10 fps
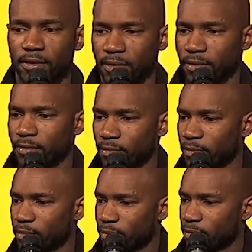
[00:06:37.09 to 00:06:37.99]

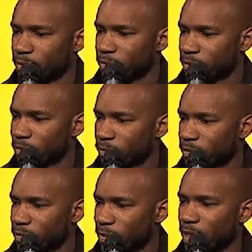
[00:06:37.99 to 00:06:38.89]

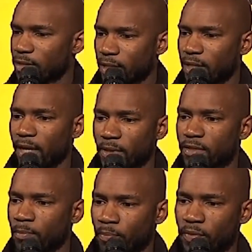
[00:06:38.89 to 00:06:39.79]
And I was like, damn,
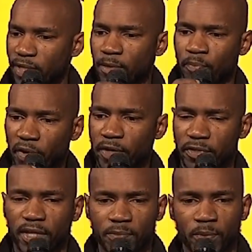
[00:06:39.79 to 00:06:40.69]
that's a
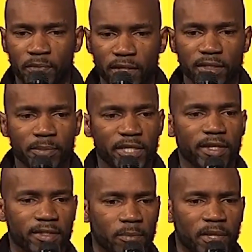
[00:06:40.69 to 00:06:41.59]
brave statement, because let me
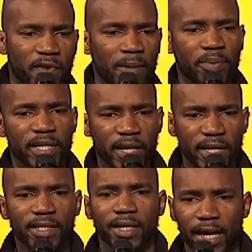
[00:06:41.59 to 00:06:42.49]
tell you something. If I play
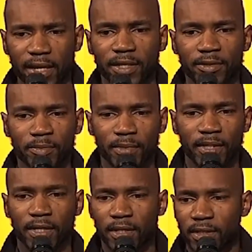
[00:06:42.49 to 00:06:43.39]
any game
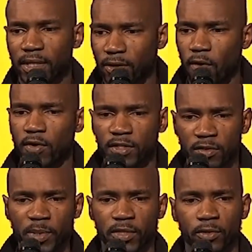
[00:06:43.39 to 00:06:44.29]
that
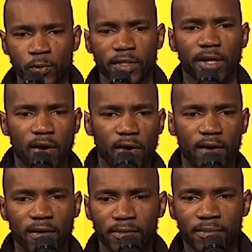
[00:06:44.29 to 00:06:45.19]
causes me to lose an
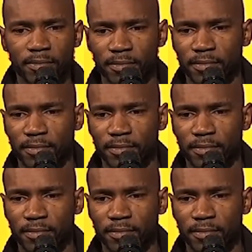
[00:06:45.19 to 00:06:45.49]
arm,